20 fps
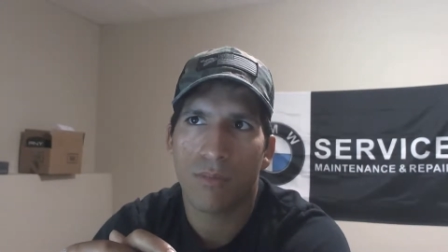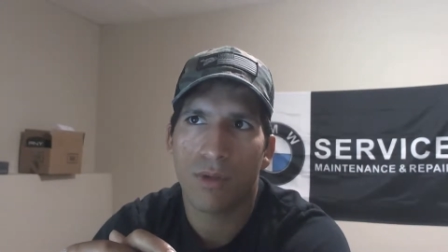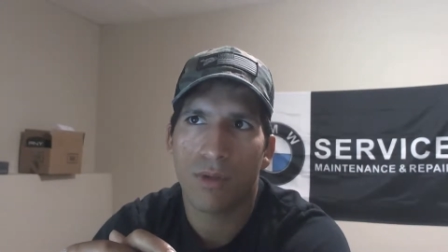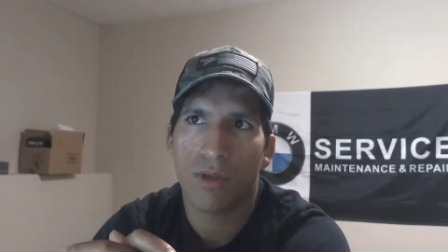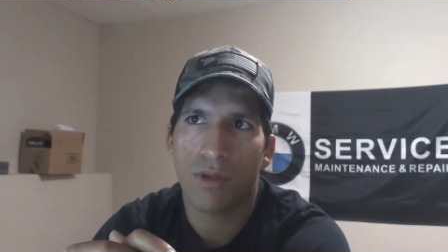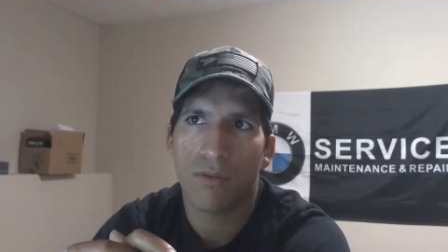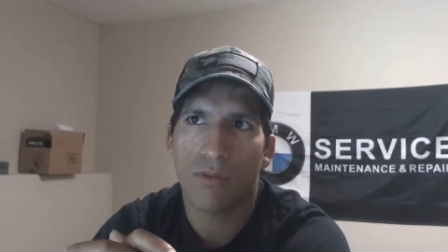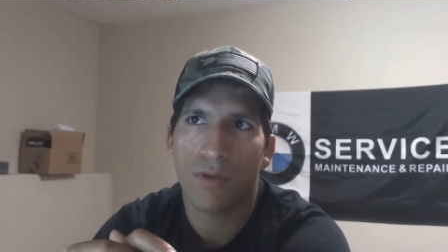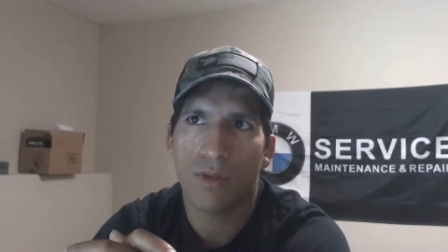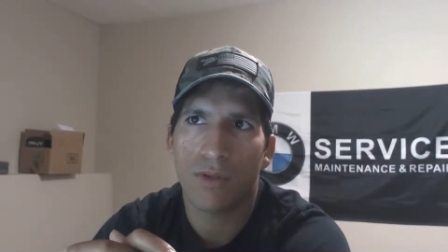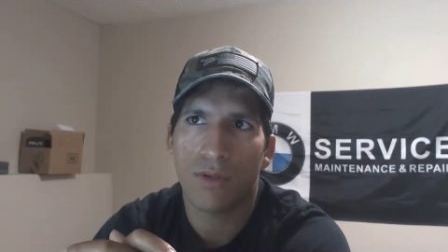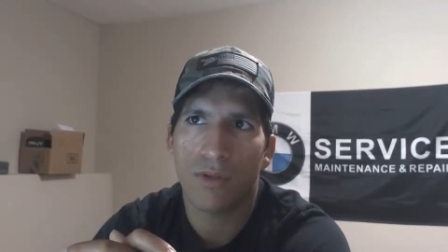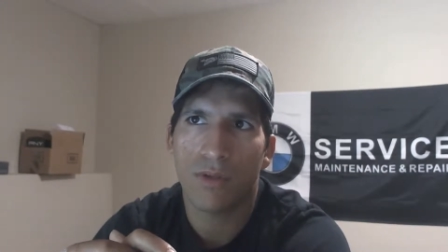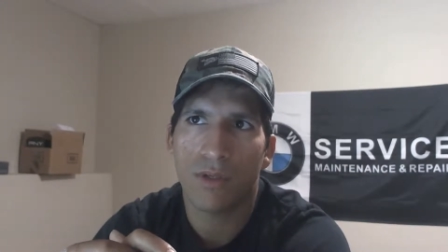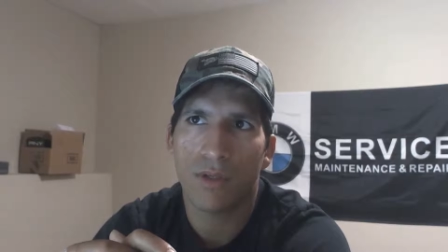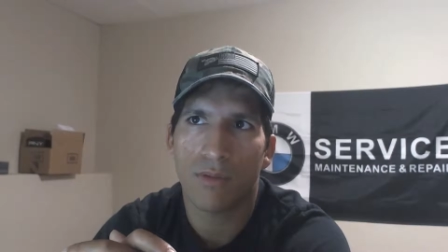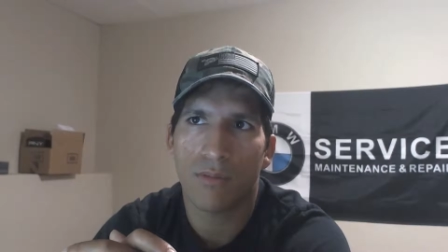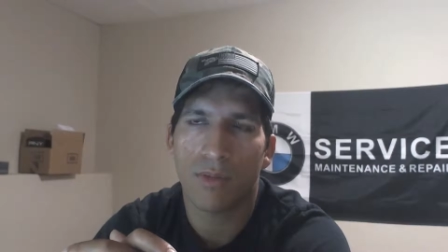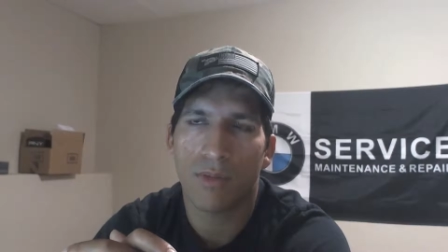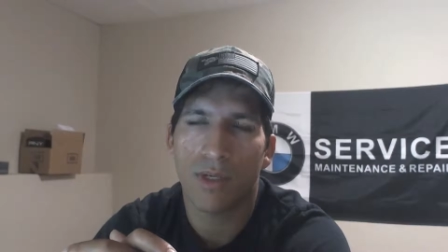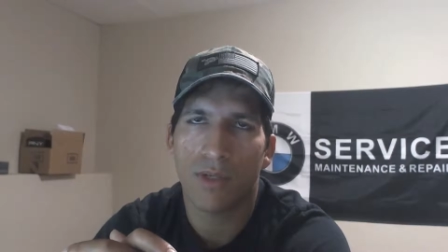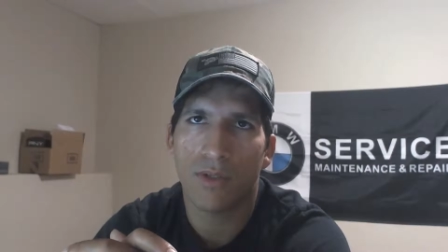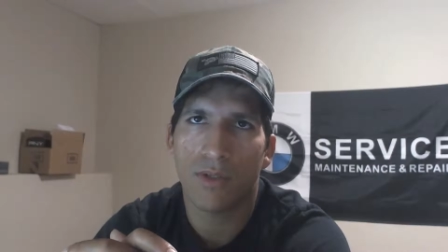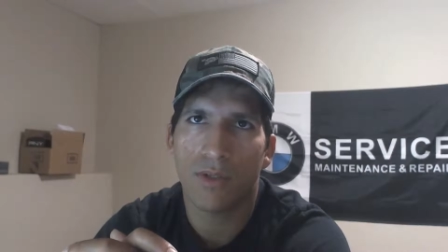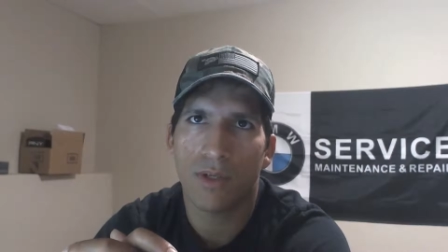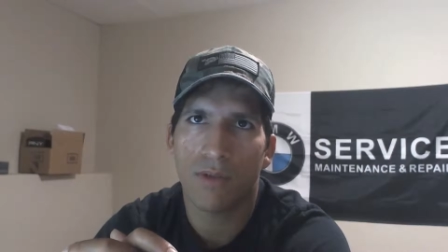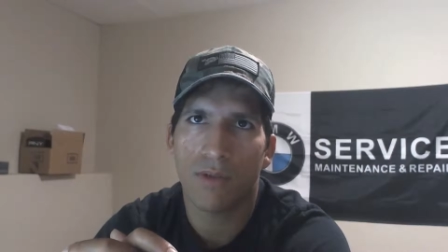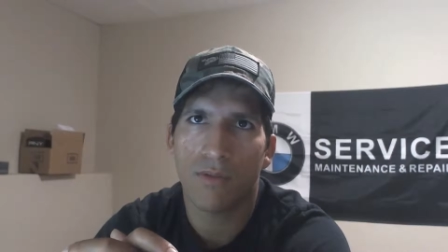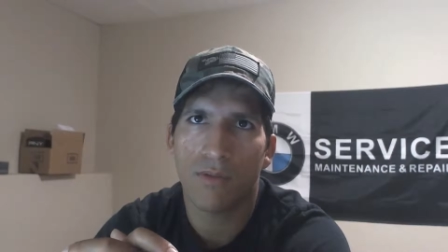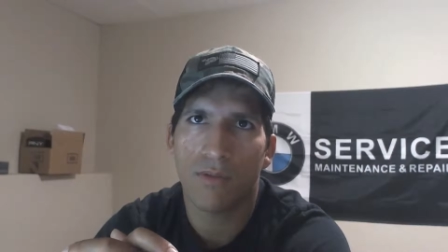
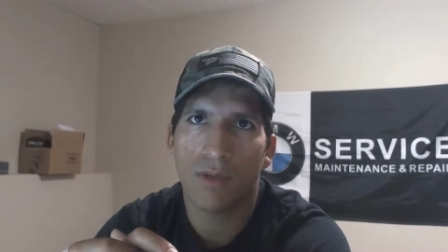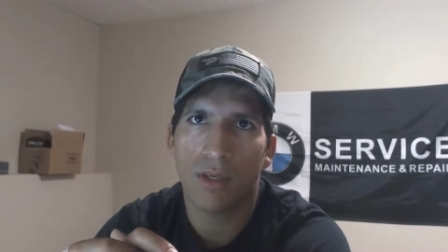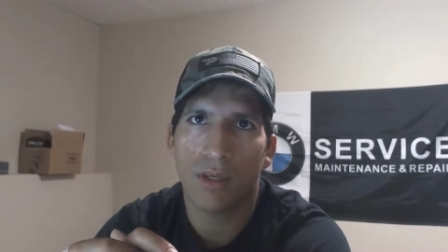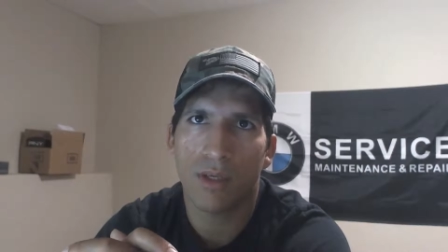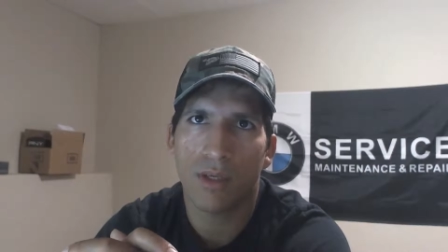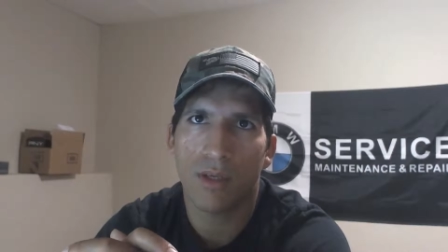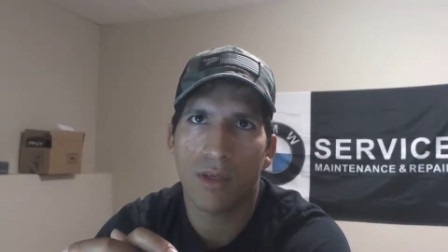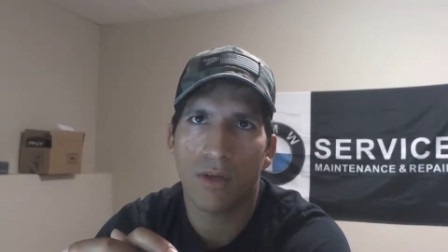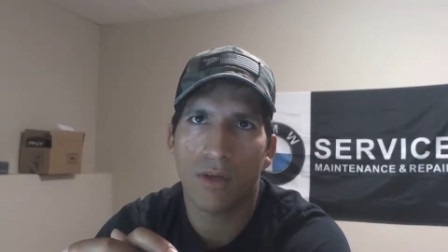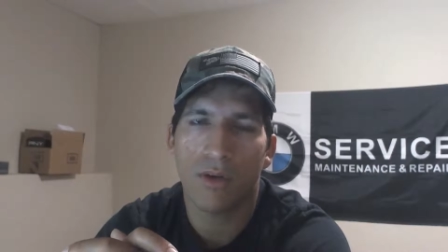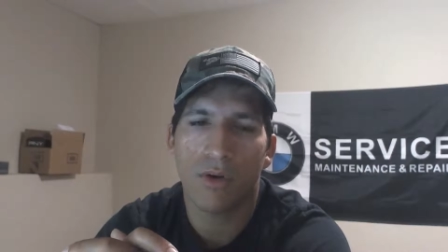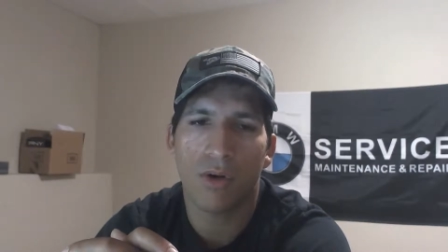PCV